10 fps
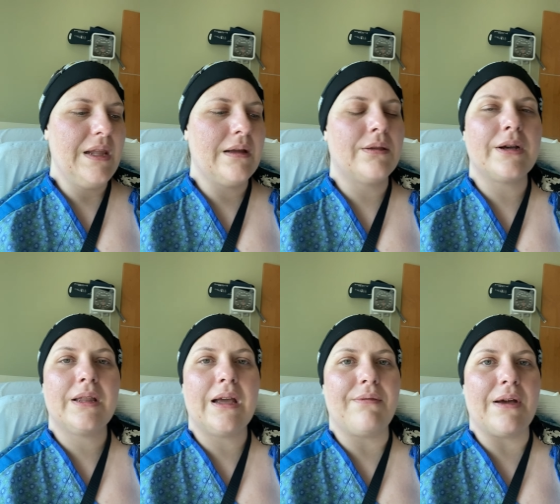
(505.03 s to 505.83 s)
And
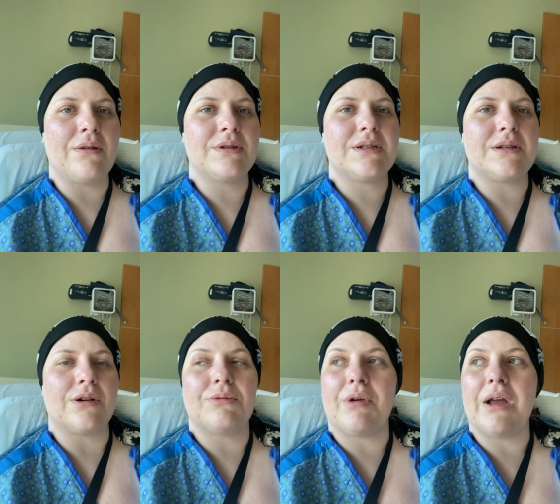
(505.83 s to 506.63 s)
luckily I found
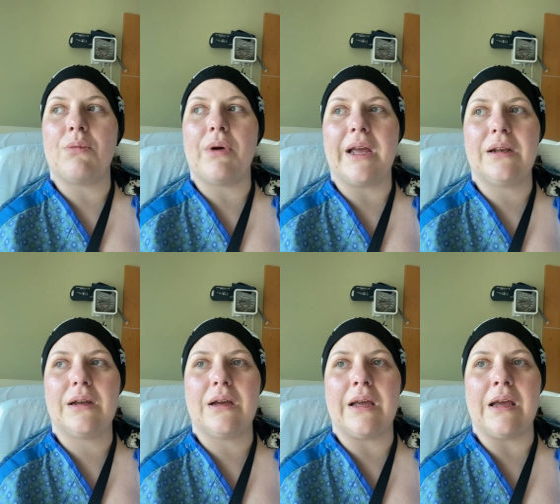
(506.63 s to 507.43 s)
Dr. Brian White
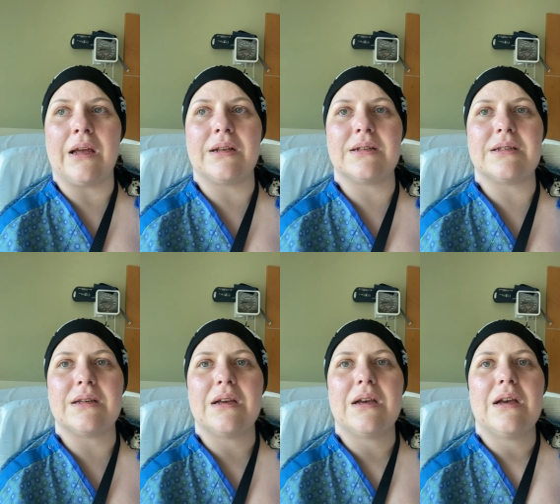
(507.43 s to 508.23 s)
and
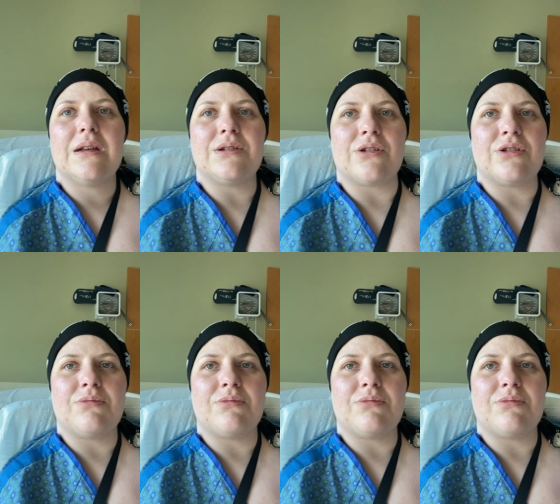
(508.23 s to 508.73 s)
Dr.